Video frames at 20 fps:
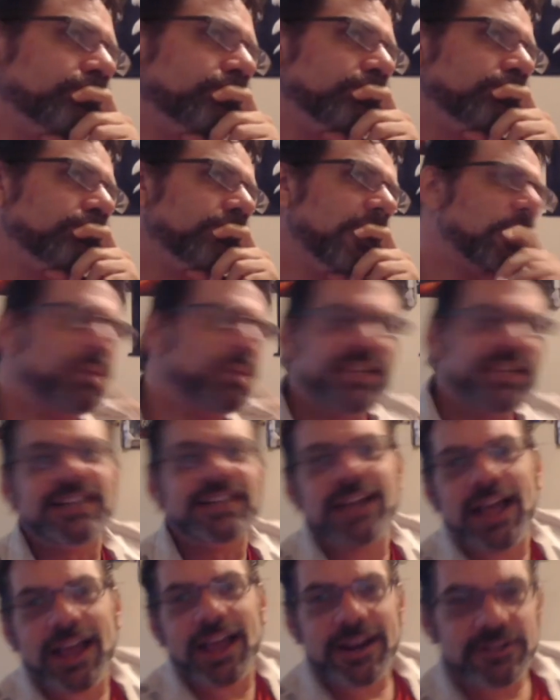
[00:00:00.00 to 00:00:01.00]
We need to
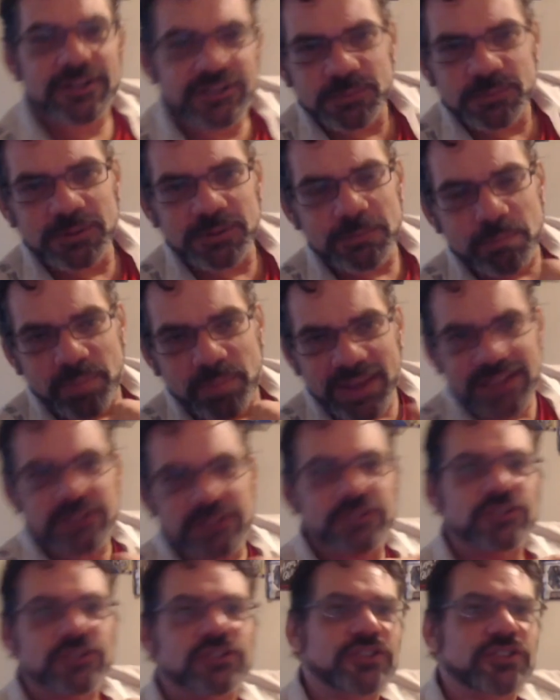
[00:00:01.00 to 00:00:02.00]
hire someone based
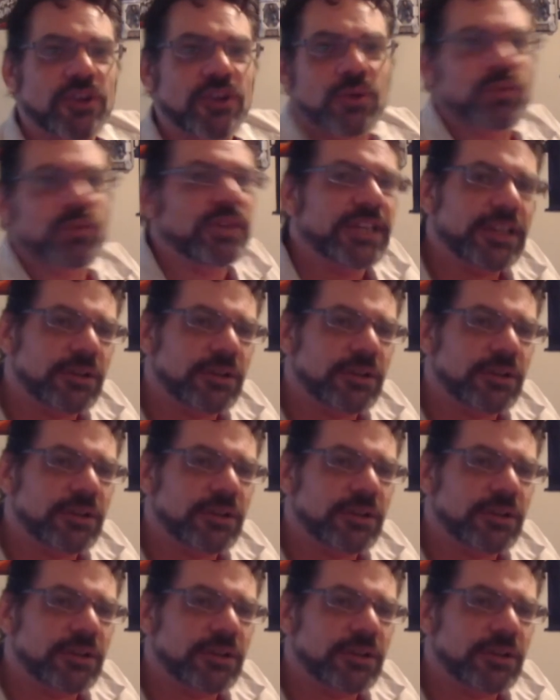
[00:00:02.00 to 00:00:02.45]
solely